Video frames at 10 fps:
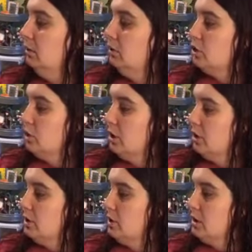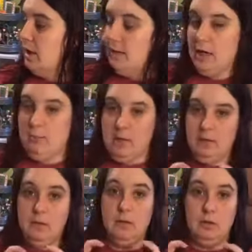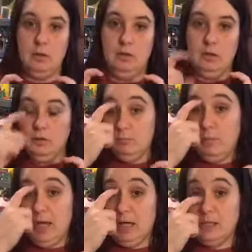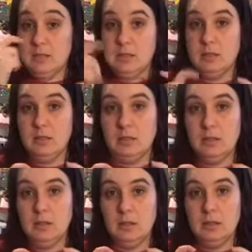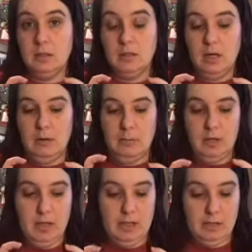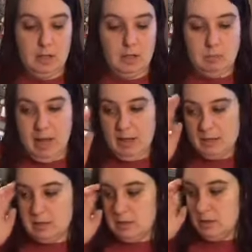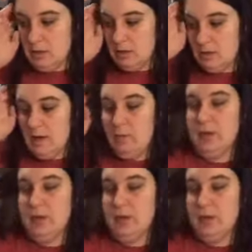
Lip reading: shirts, and then I made little bags, little like clutch bags that were